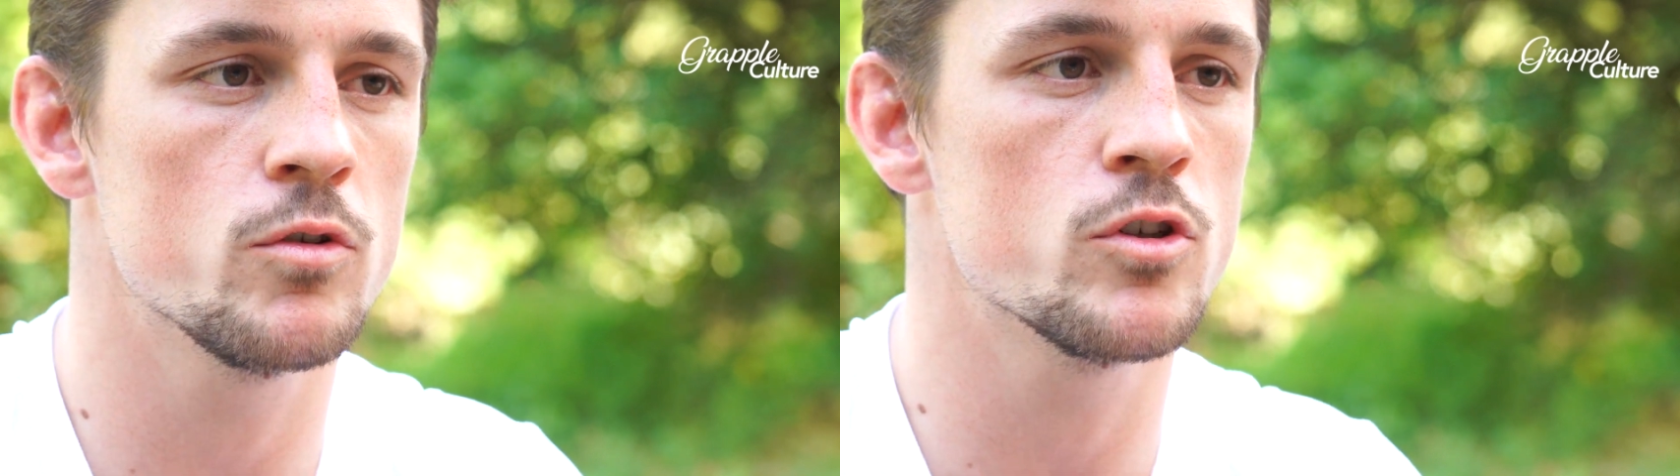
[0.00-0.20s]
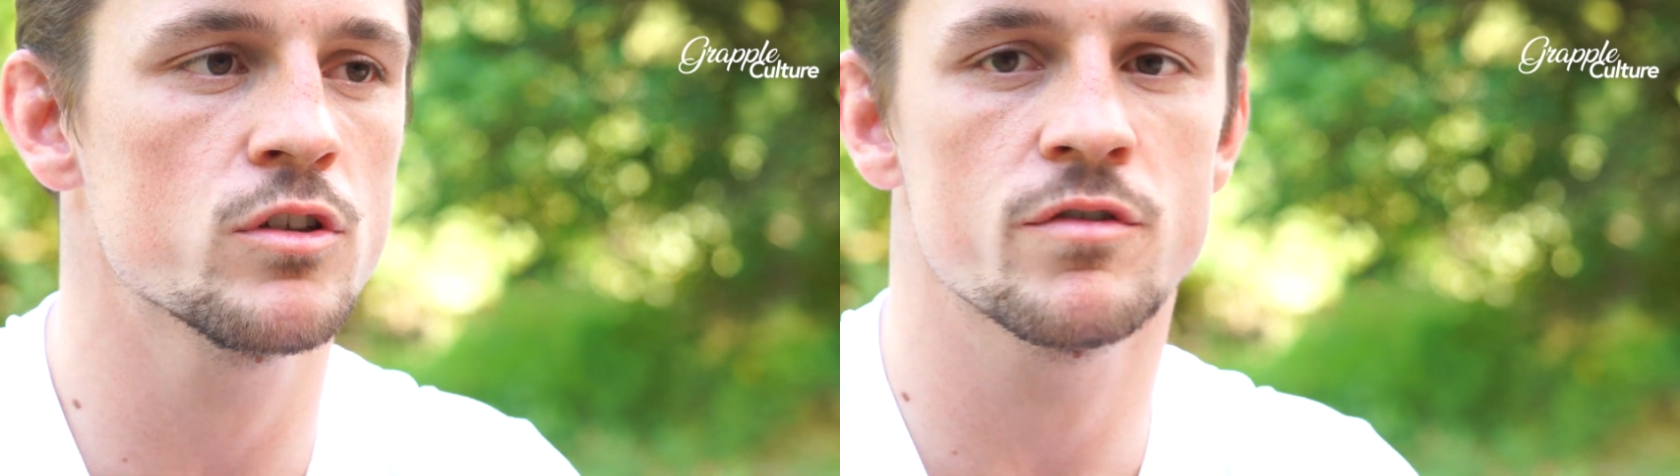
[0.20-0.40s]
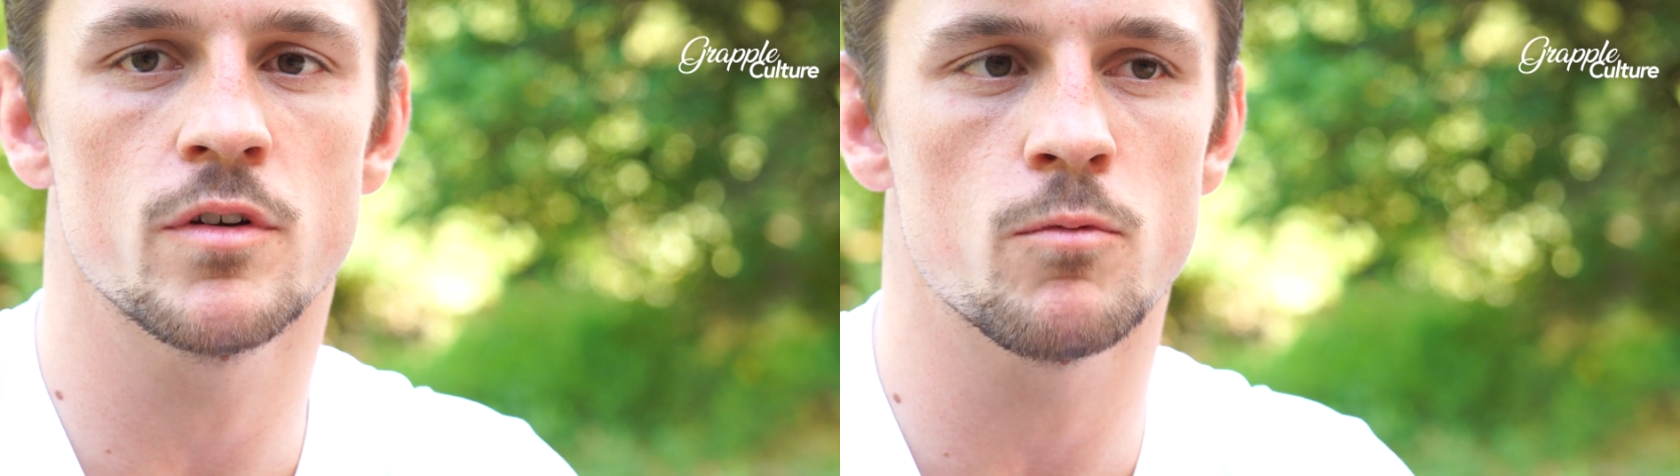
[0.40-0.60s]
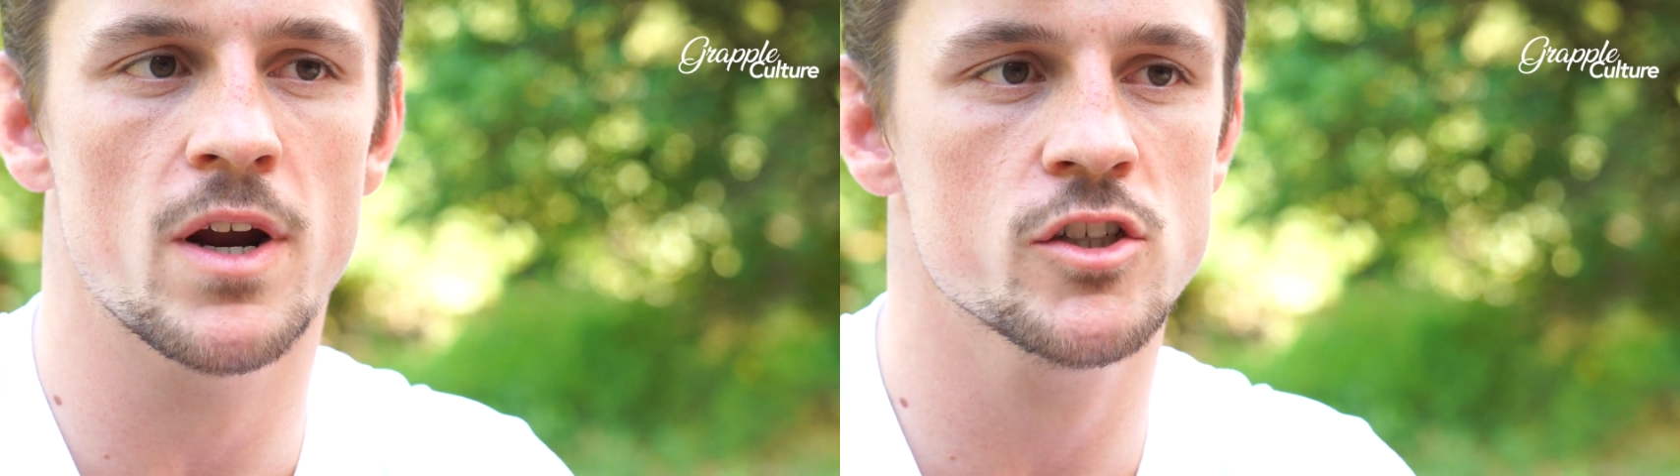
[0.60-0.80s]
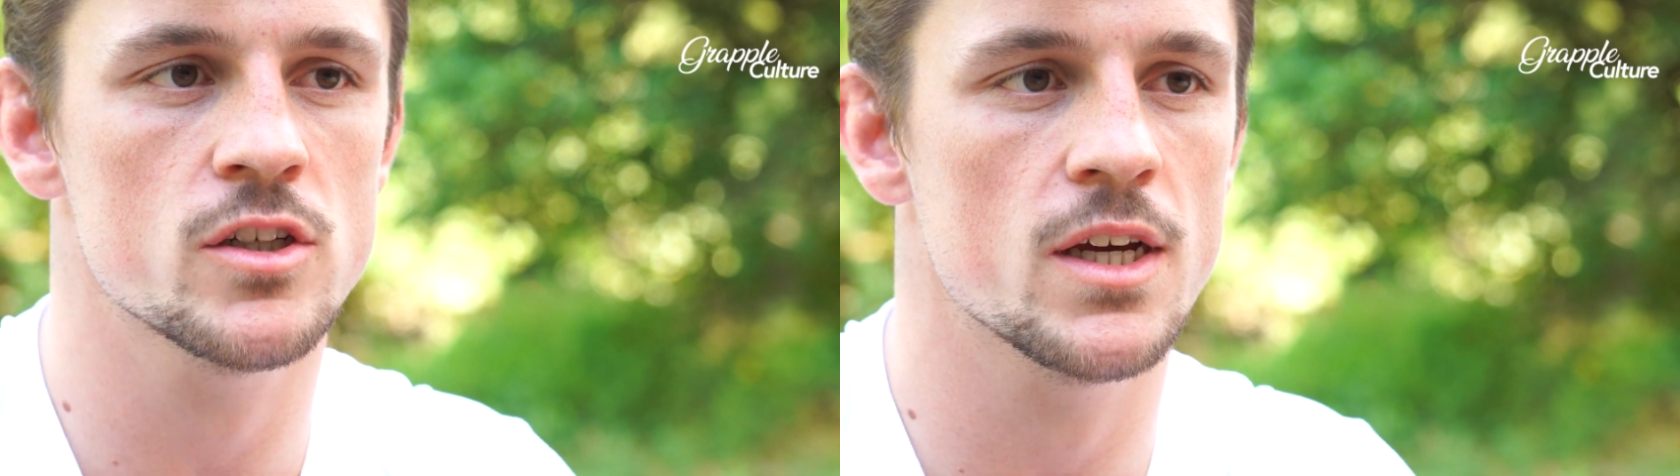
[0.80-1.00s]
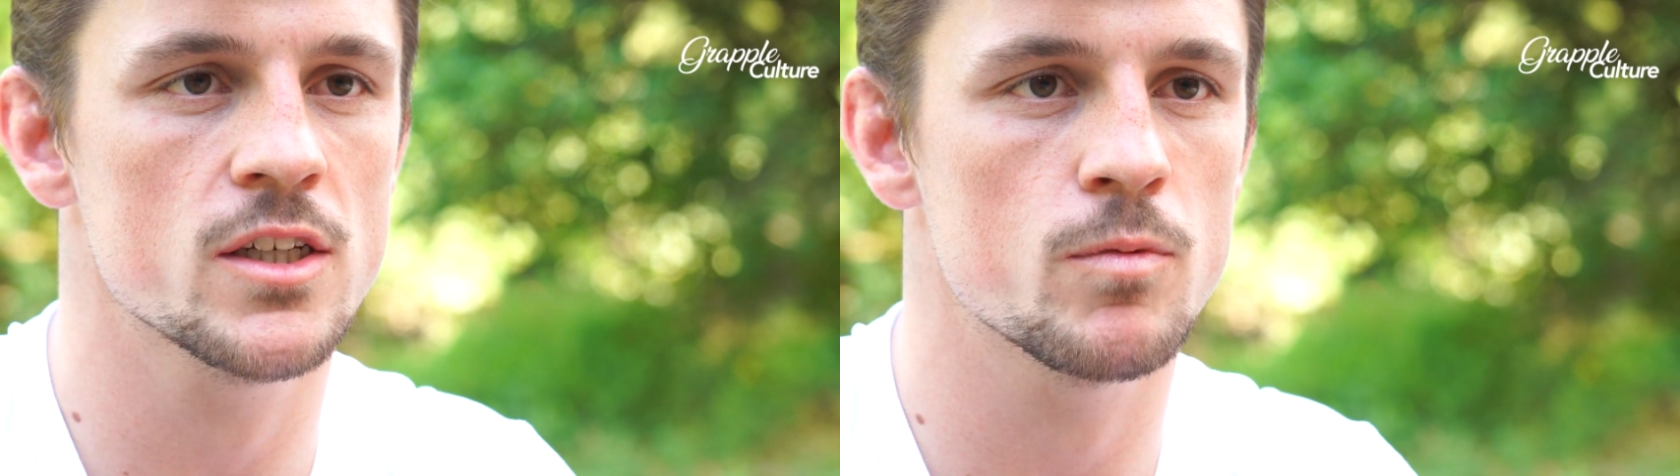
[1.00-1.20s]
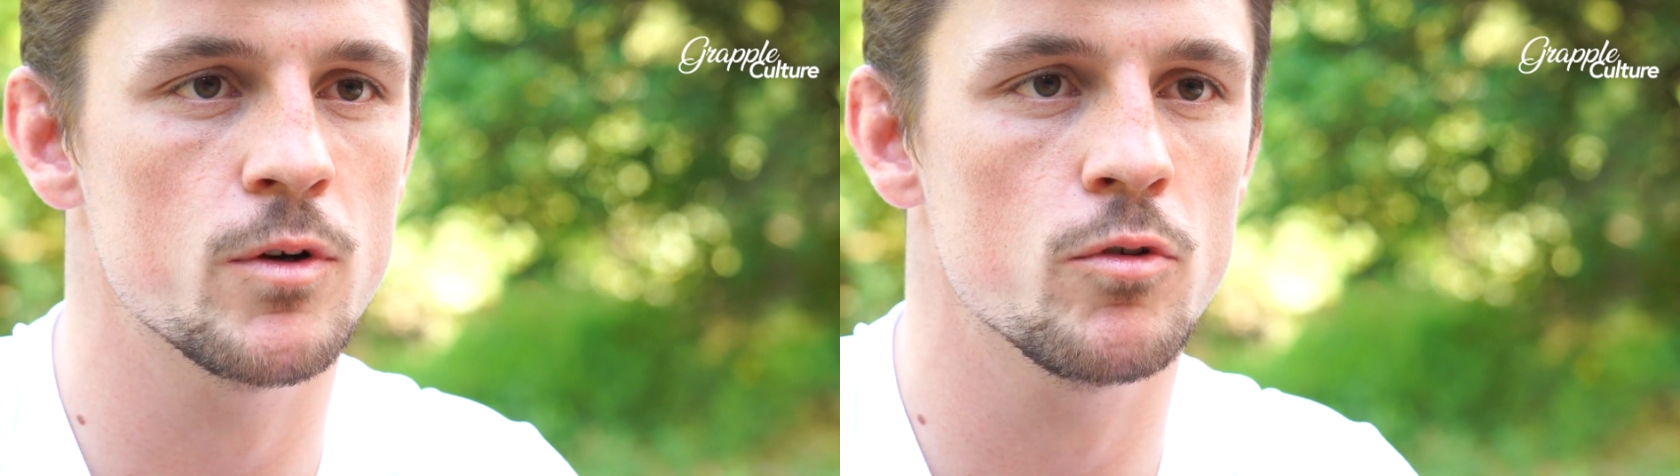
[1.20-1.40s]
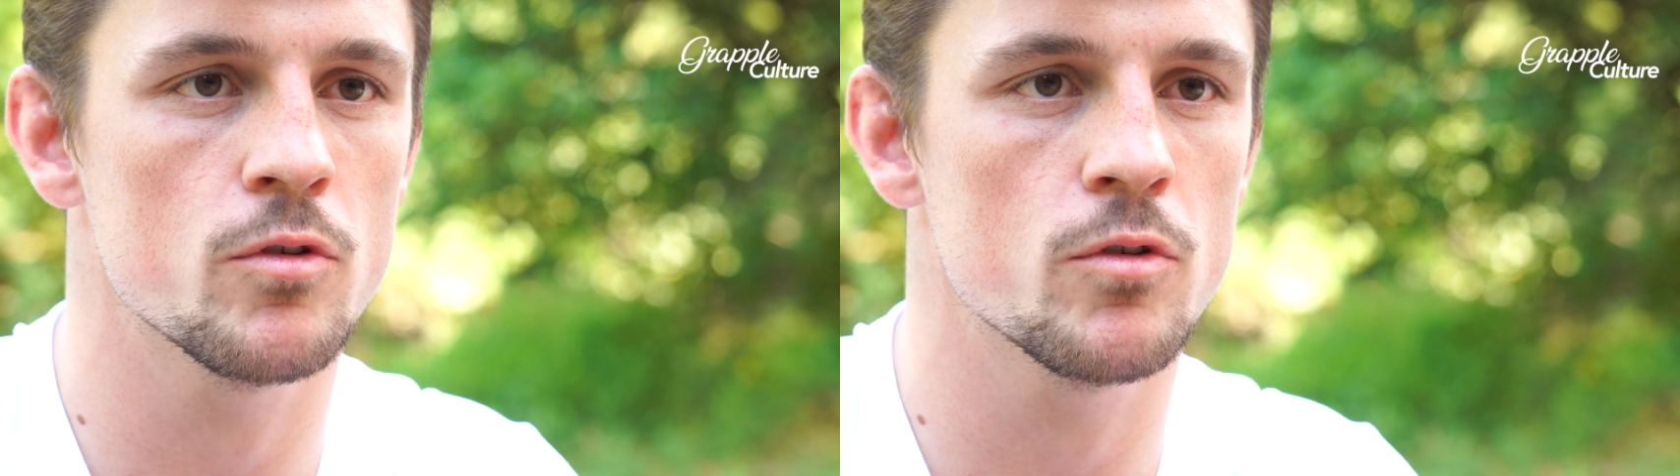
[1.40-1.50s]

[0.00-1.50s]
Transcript: You just rationalize when